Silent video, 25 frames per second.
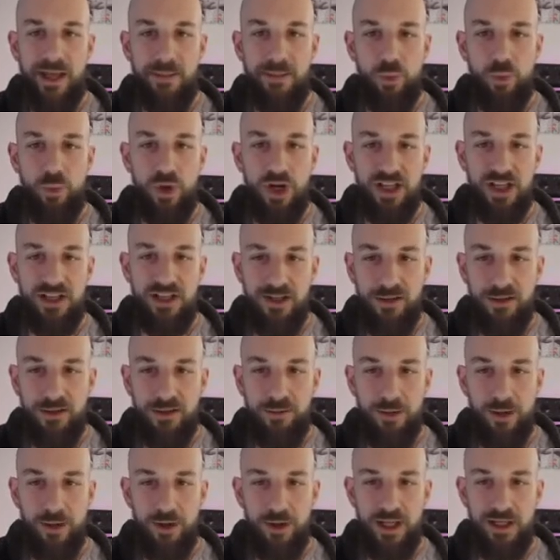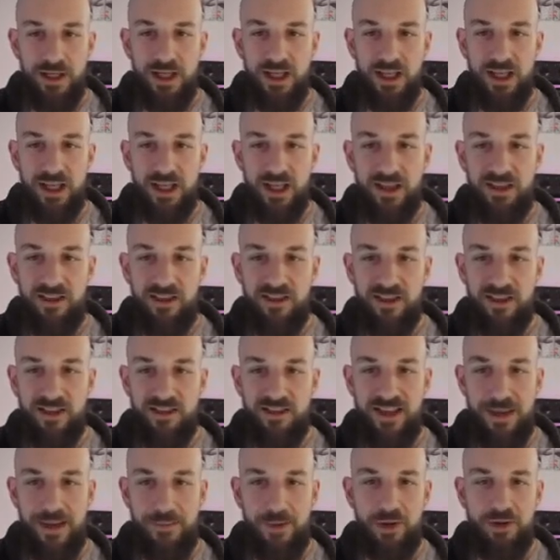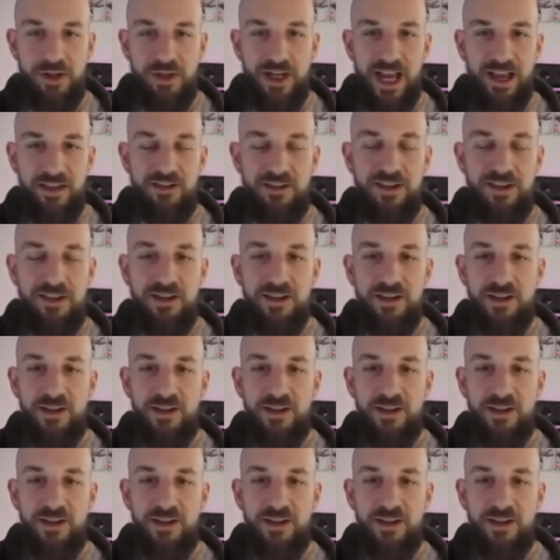What I did throw in is this demo task.